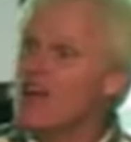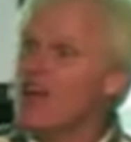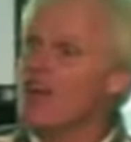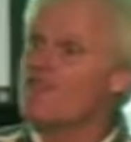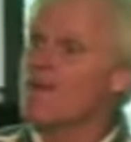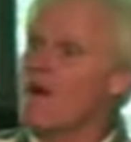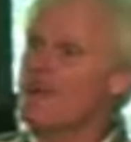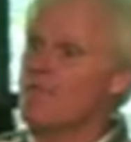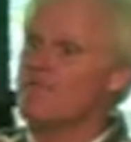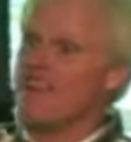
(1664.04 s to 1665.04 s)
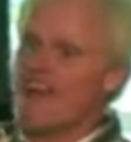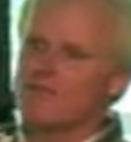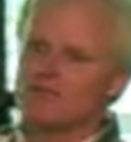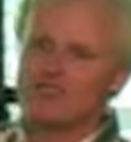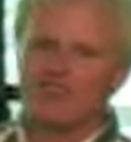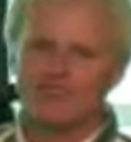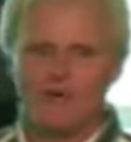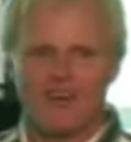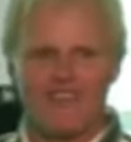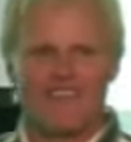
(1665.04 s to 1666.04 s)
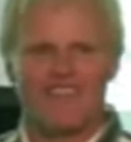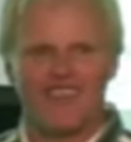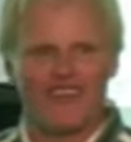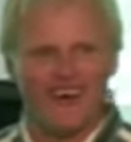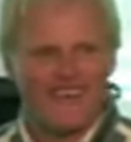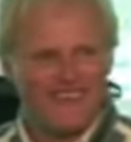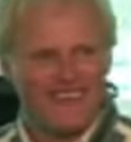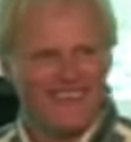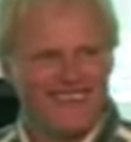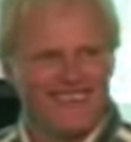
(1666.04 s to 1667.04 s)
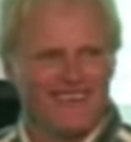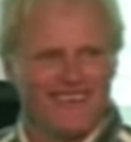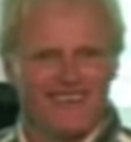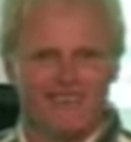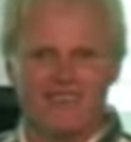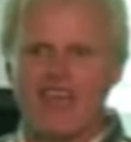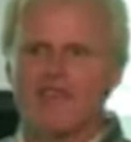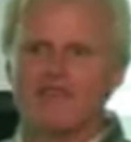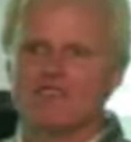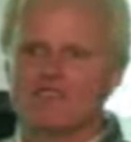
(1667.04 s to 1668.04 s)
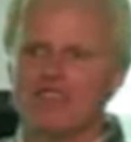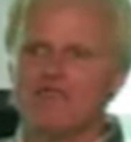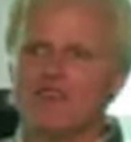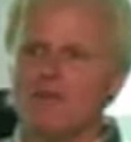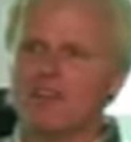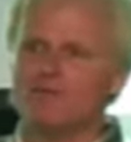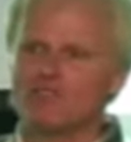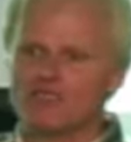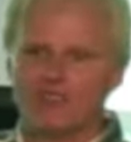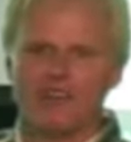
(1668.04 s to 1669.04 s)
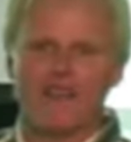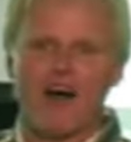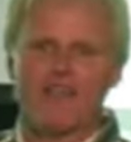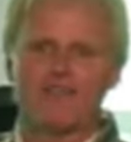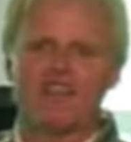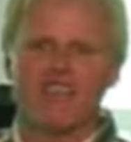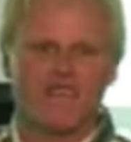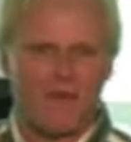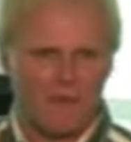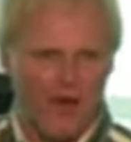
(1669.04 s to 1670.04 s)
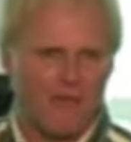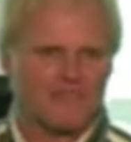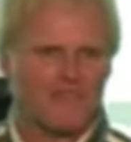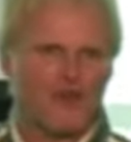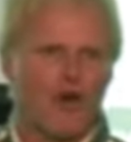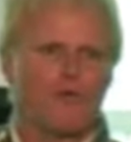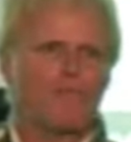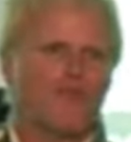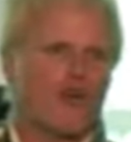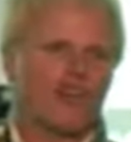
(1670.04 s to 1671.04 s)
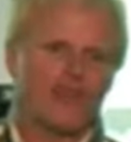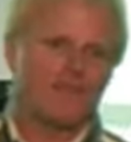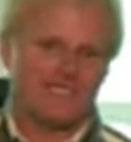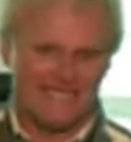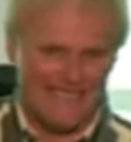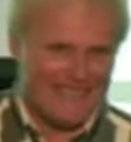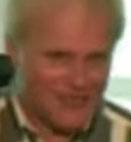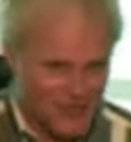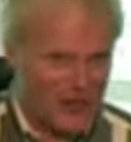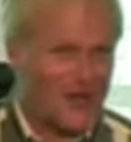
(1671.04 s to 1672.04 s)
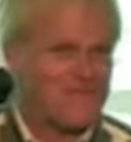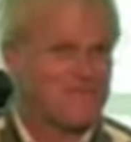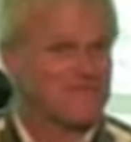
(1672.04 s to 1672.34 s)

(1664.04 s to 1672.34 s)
If they wake up in the animal skins, what are they thinking of? The day He received them, and He was still a father, and He gave them a promise of hope and proclaimed a seed to come.